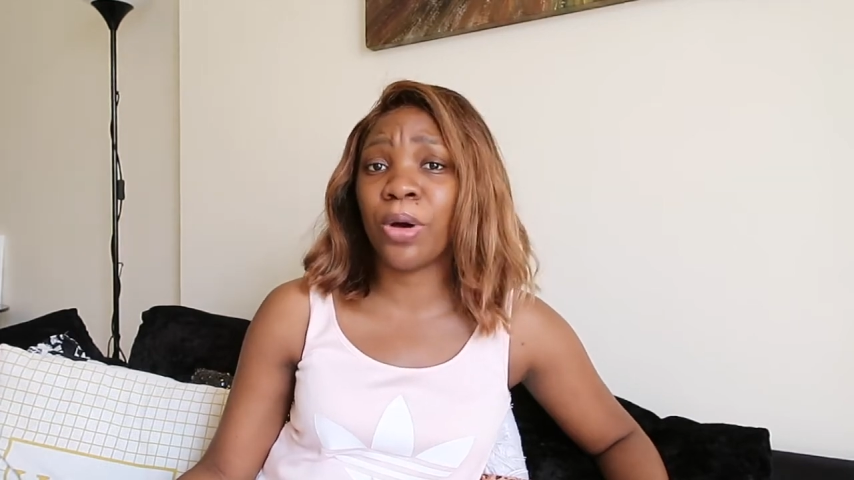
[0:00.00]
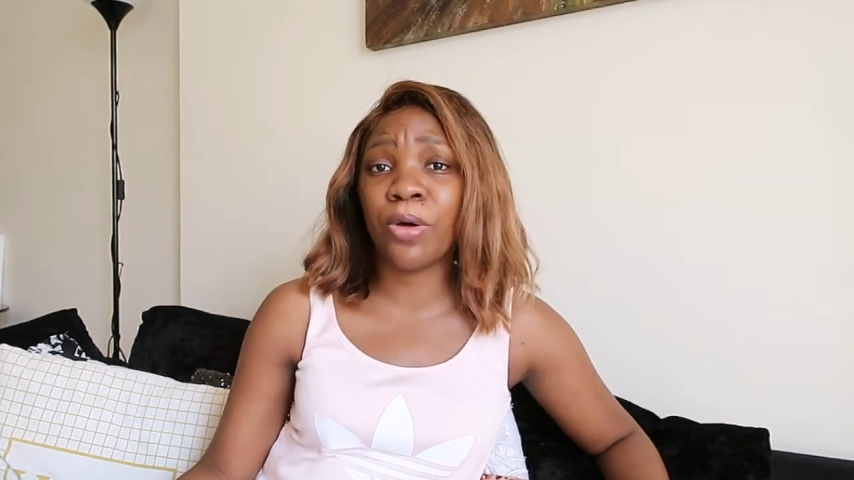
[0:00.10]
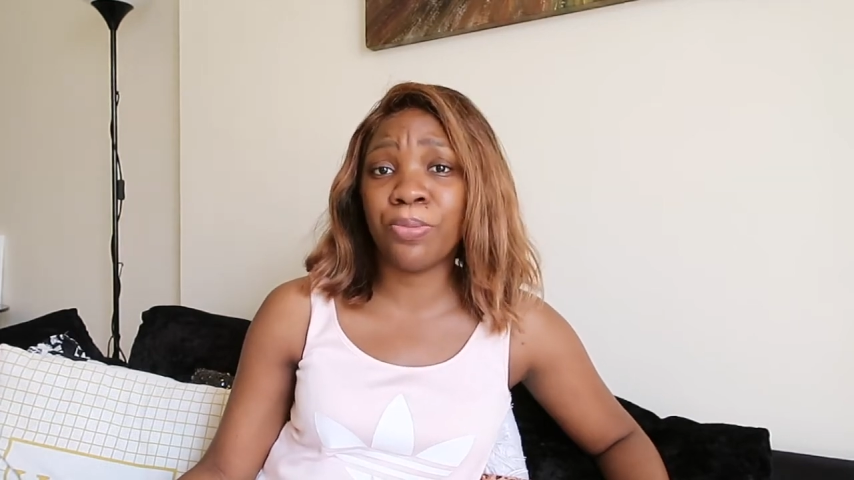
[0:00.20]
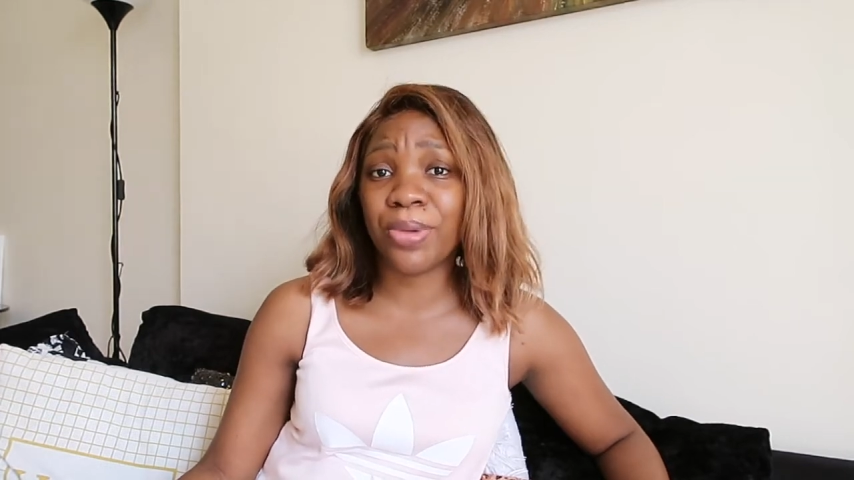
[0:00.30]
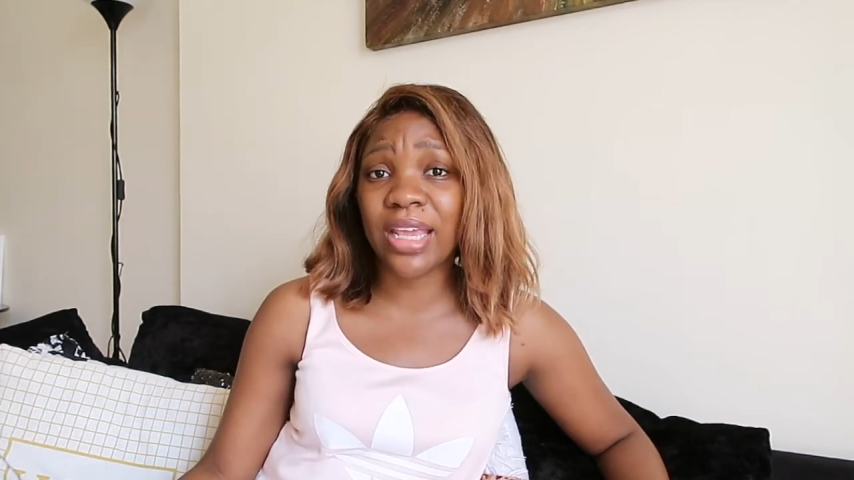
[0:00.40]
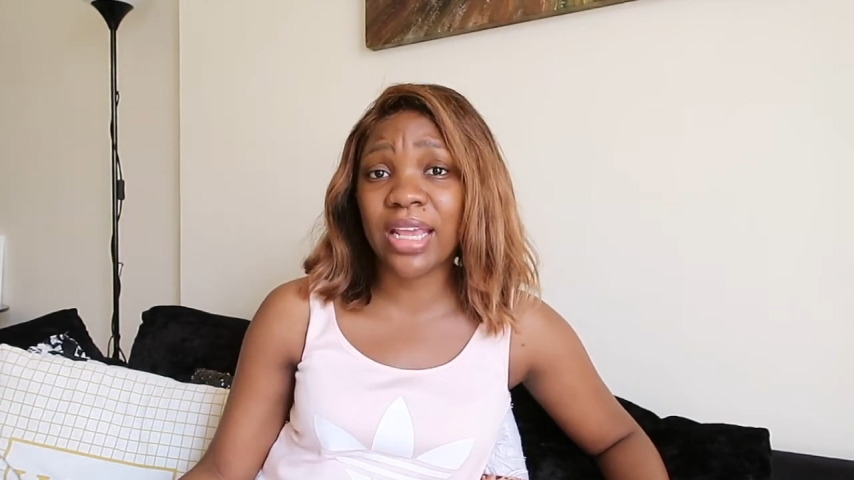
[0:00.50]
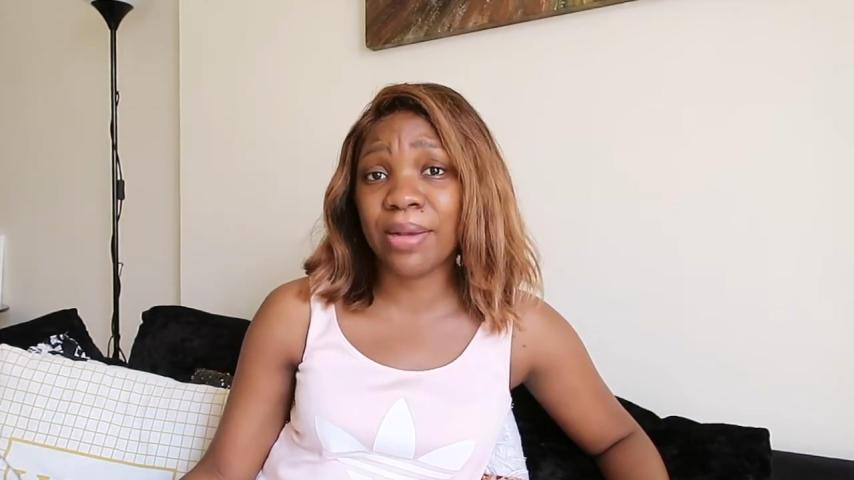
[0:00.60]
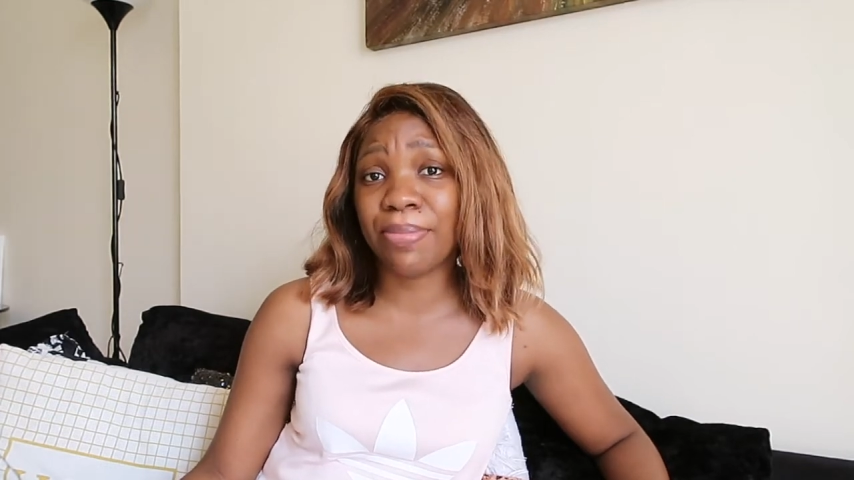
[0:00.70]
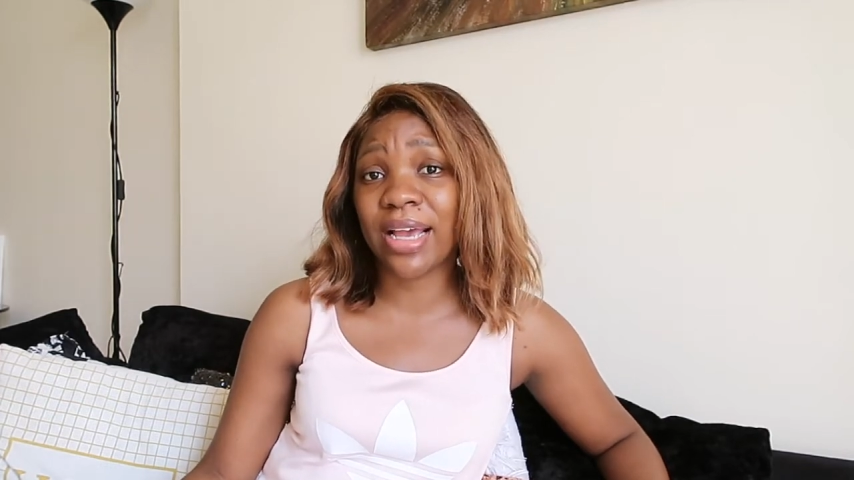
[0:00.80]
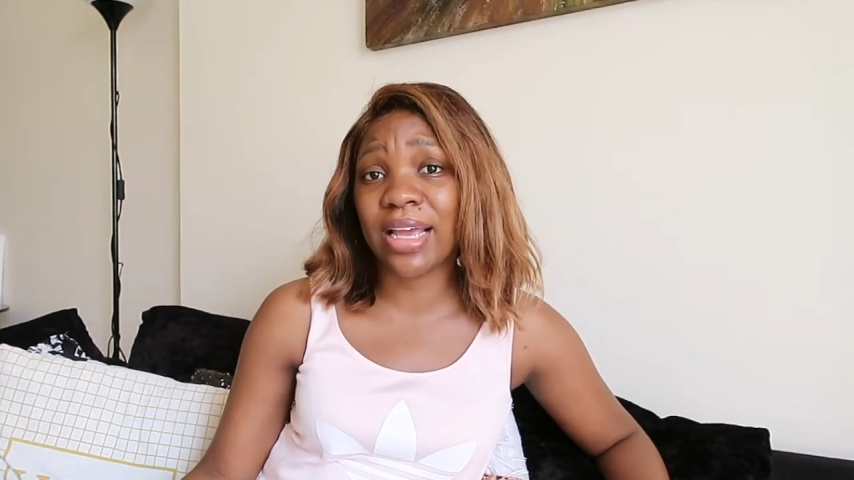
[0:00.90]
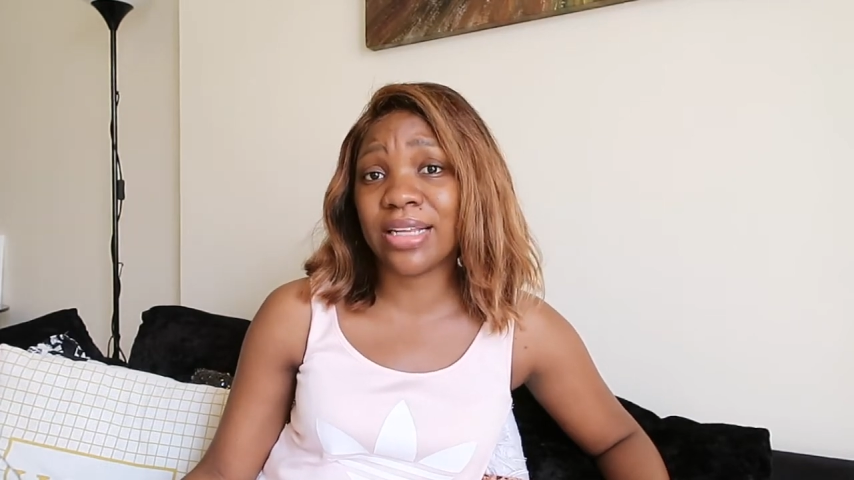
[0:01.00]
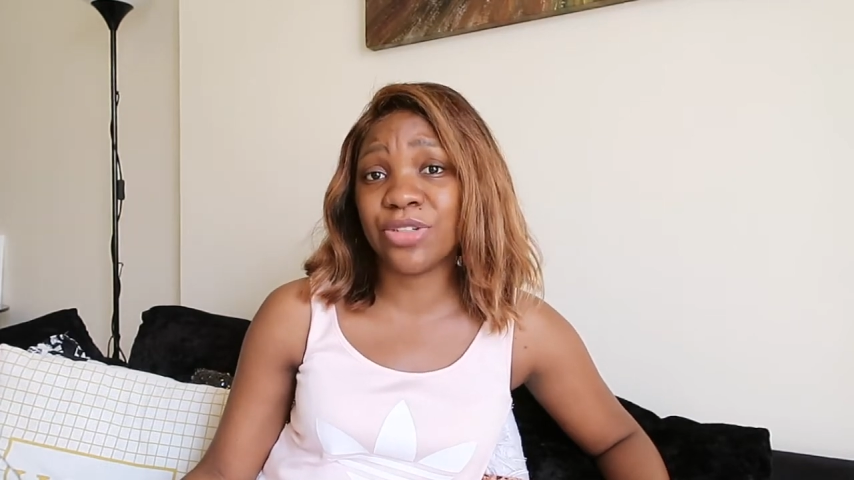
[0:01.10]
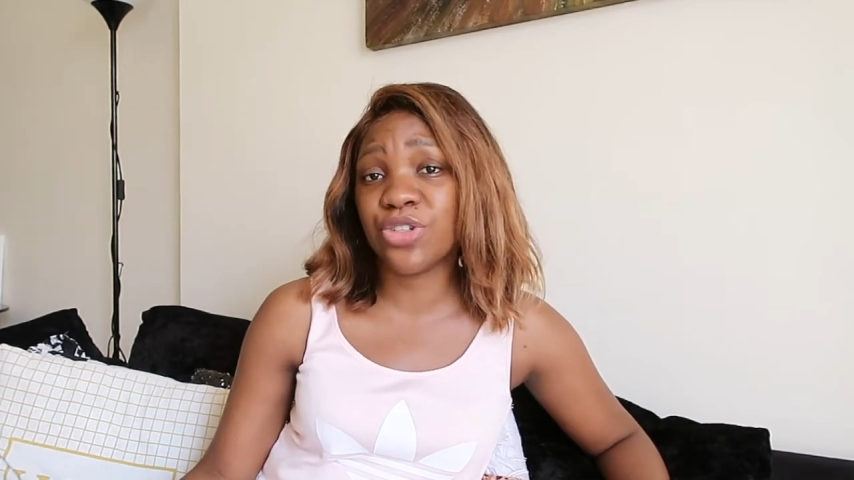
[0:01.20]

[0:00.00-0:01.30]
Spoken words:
well-being by